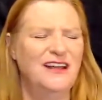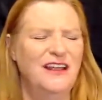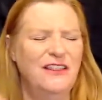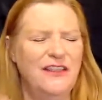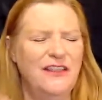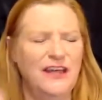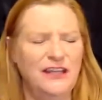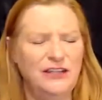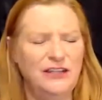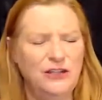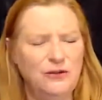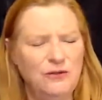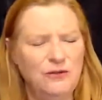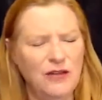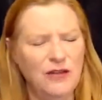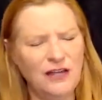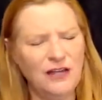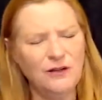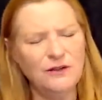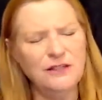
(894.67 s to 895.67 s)
that you
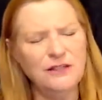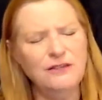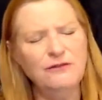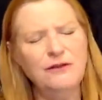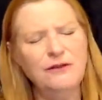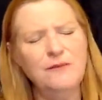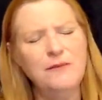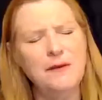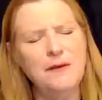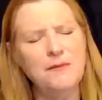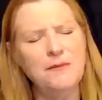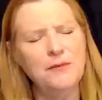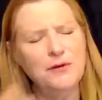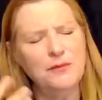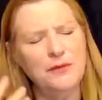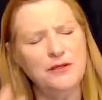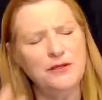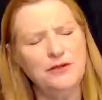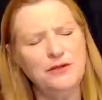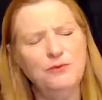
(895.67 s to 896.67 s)
not only remember,
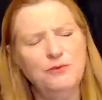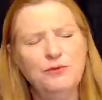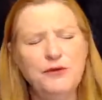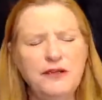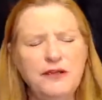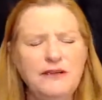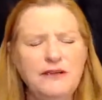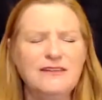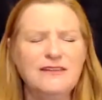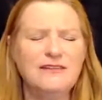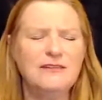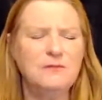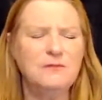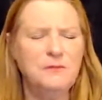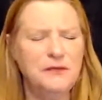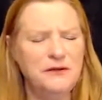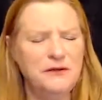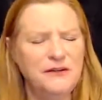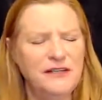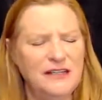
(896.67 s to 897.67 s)
but you re
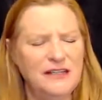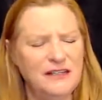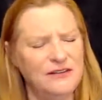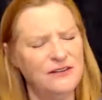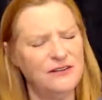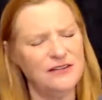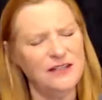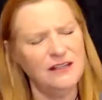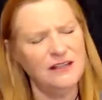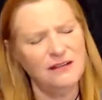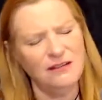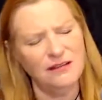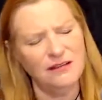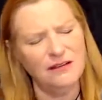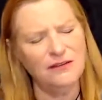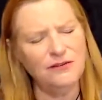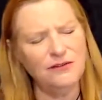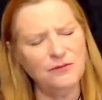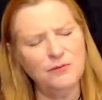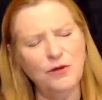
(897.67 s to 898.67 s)
experience in
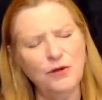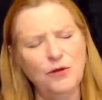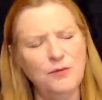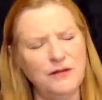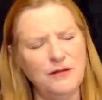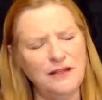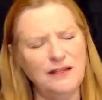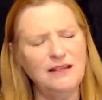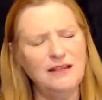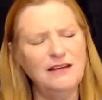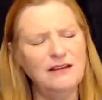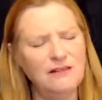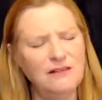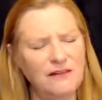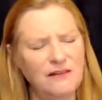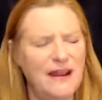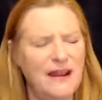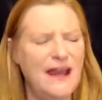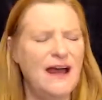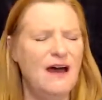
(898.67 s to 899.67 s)
this moment here
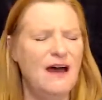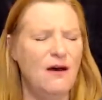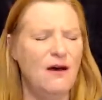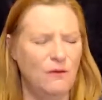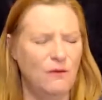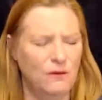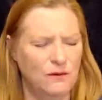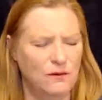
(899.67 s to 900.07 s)
now.